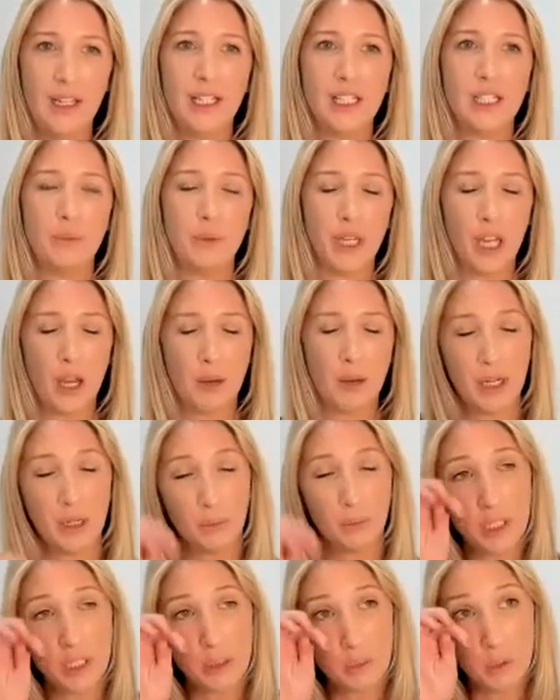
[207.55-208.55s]
So we come in
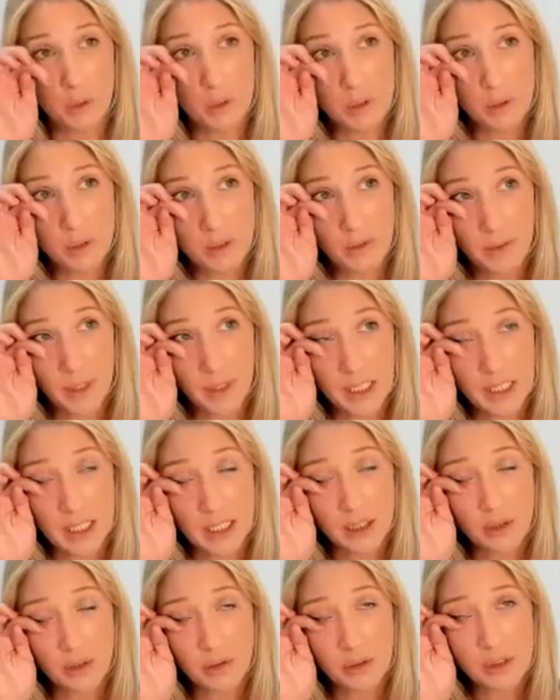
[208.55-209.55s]
and we do all sorts of things
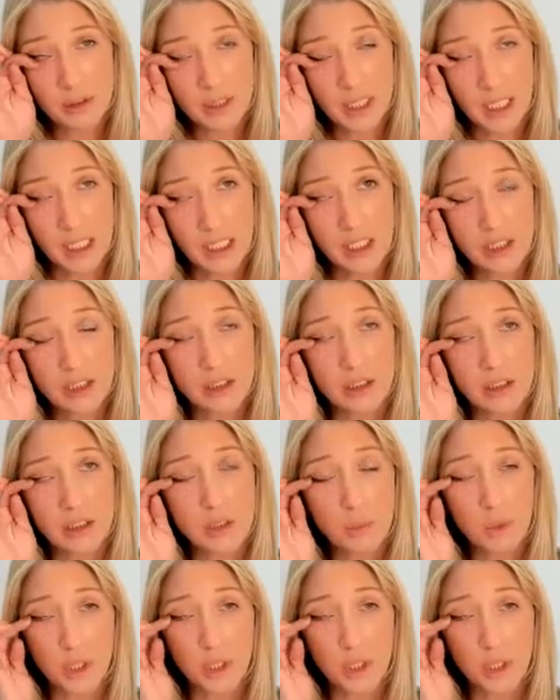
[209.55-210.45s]
like consultations,